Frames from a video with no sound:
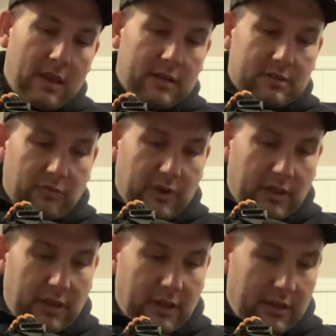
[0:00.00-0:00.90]
so
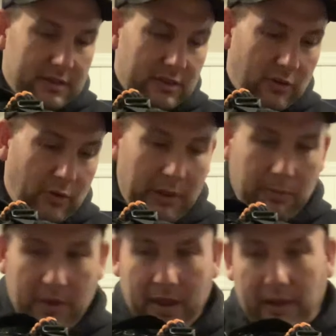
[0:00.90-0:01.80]
really, it's a no-name
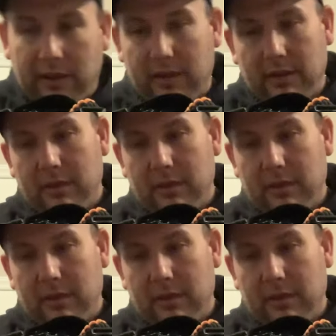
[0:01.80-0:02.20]
bag.